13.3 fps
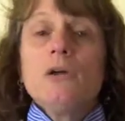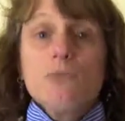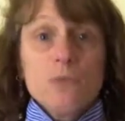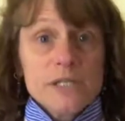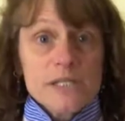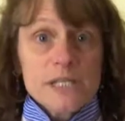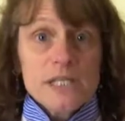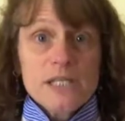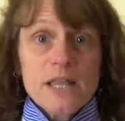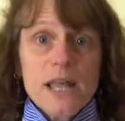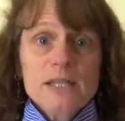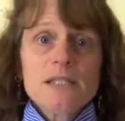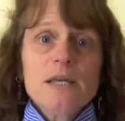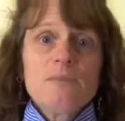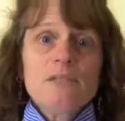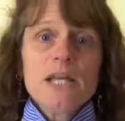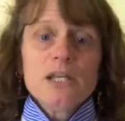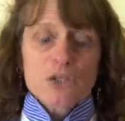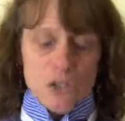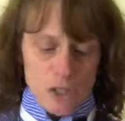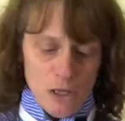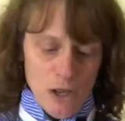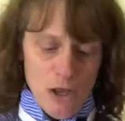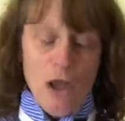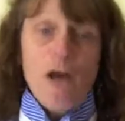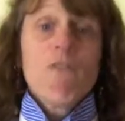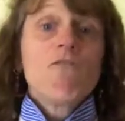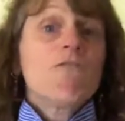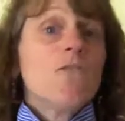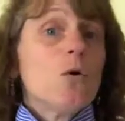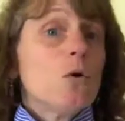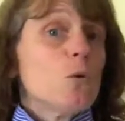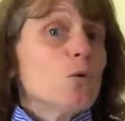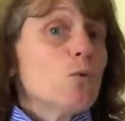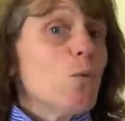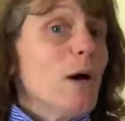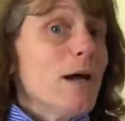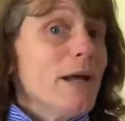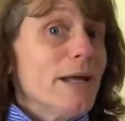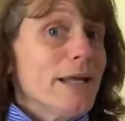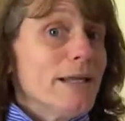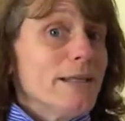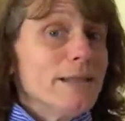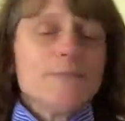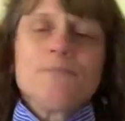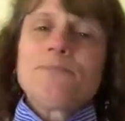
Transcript: Resist that temptation, fold wide.